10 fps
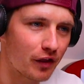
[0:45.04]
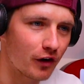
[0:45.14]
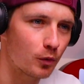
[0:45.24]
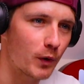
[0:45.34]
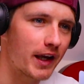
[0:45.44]
our
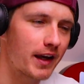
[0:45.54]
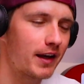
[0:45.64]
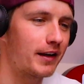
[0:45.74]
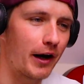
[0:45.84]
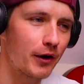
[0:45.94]
third
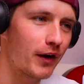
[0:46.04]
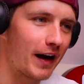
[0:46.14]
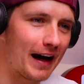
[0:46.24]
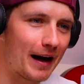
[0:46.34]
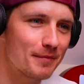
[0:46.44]
week
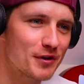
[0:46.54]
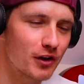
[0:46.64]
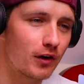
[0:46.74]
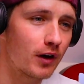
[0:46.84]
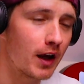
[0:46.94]
now.
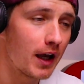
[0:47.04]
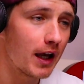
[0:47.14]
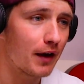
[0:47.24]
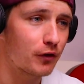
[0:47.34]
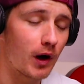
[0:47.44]
So
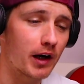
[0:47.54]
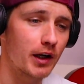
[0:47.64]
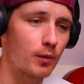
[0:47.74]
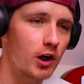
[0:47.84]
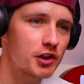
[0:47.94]
if you are
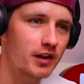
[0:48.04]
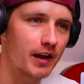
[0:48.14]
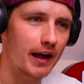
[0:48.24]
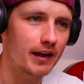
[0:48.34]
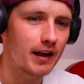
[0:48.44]
here watching,
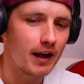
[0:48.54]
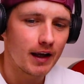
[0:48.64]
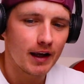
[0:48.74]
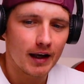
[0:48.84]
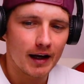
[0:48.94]
then
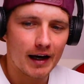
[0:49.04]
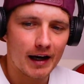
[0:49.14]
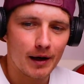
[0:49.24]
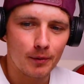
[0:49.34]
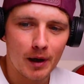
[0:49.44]

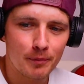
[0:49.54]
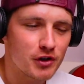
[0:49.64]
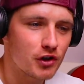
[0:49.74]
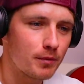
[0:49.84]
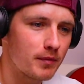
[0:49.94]
well, I
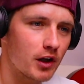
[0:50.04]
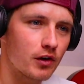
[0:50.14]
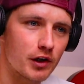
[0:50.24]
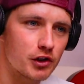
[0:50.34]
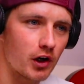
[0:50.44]
presume that
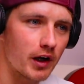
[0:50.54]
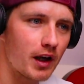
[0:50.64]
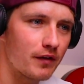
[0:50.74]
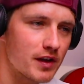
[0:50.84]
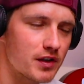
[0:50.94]
you're
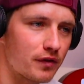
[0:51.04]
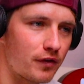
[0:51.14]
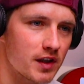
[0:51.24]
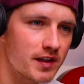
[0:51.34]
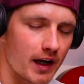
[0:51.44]
enjoying it. If this is your
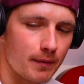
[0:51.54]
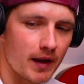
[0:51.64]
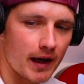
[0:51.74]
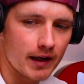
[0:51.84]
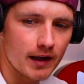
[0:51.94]
first time,
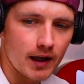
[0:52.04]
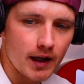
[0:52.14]
then